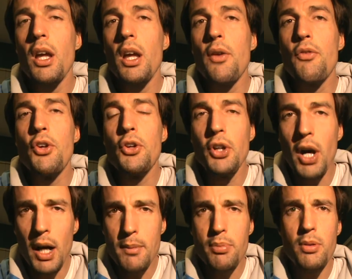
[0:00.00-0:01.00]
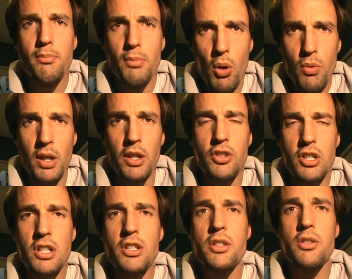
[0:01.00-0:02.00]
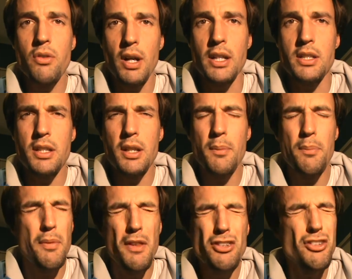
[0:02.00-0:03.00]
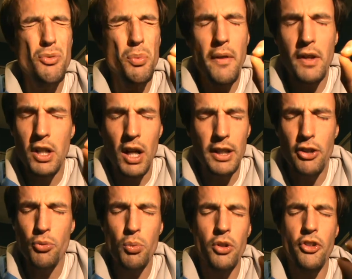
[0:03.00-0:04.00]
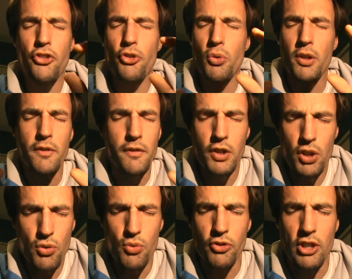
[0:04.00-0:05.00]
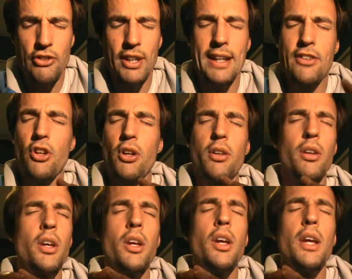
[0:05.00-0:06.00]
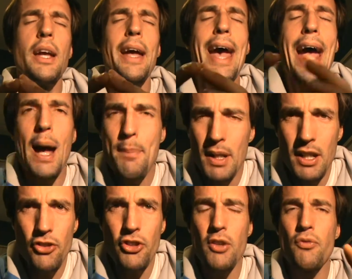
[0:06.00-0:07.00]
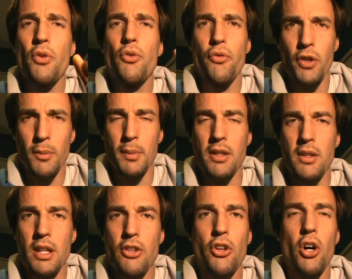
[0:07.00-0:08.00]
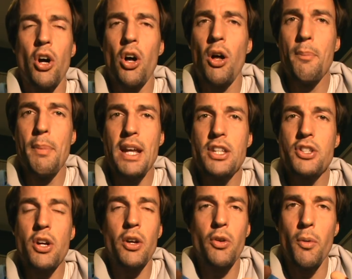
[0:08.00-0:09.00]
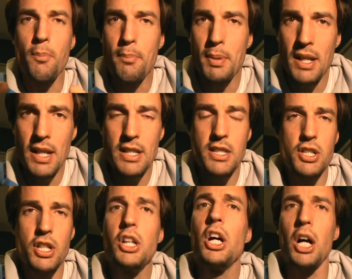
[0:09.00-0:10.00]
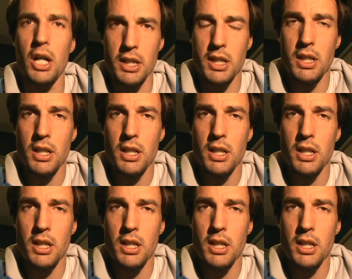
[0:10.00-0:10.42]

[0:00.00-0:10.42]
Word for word: if you're not promoting Jesus Christ, this is where the godless world is so confused. It's like it's happiness and fulfillment is all based on obedience to God